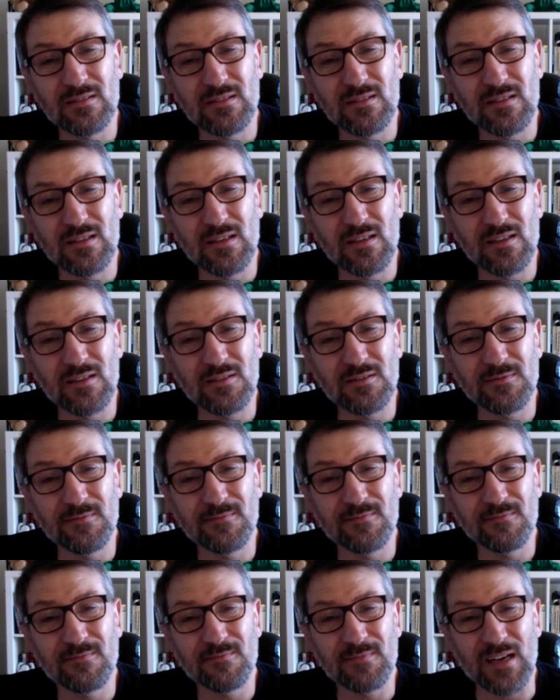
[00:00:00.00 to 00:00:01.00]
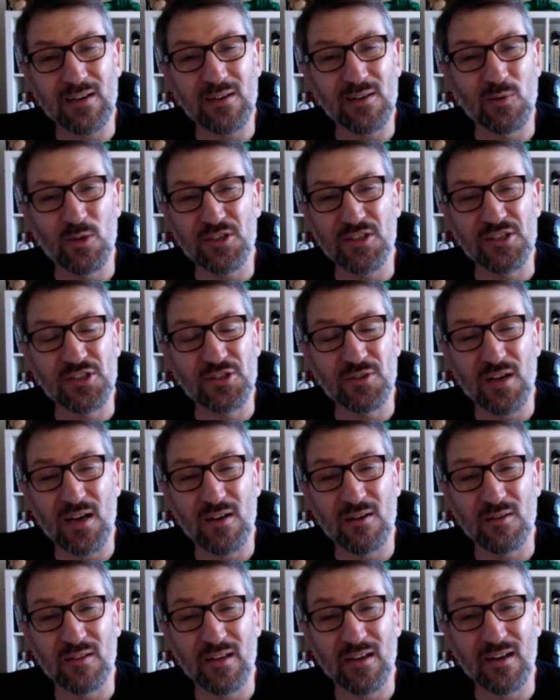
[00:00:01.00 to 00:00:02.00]
I don't know what she's trying
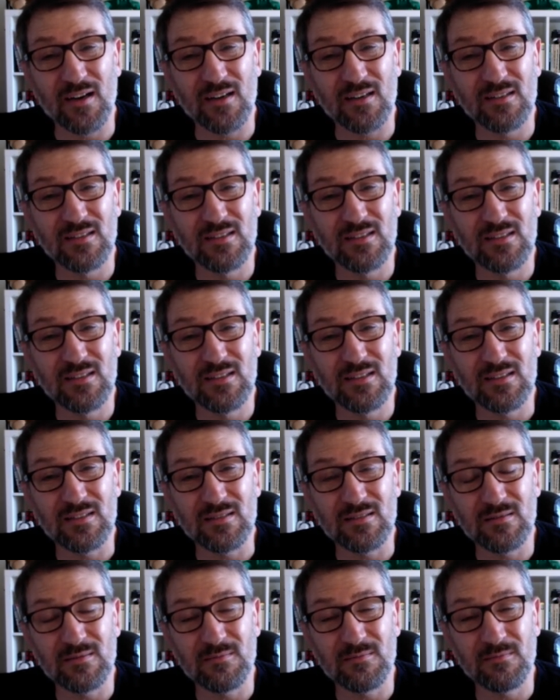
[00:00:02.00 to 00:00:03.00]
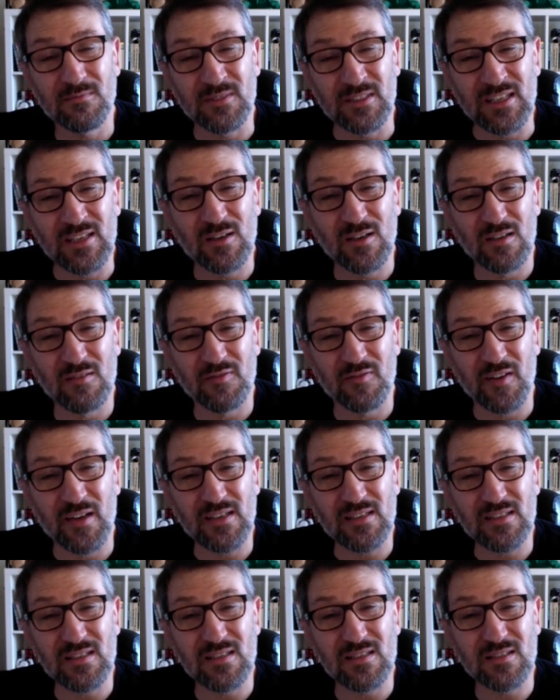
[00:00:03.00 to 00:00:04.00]
to do there. Neon
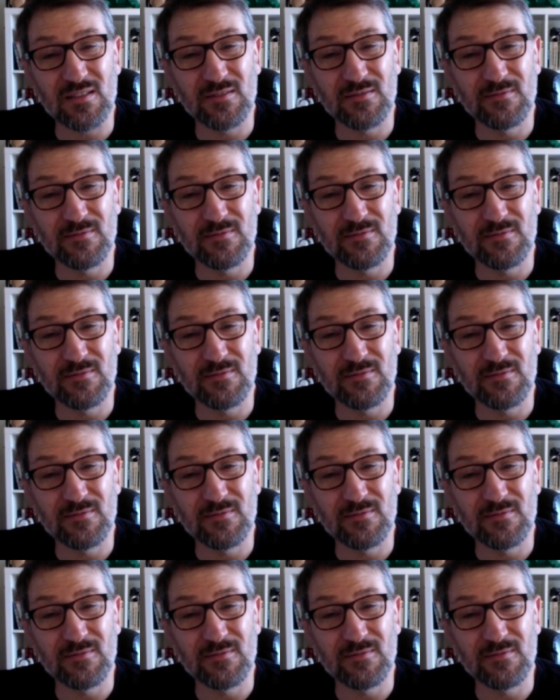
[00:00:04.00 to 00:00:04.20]
face.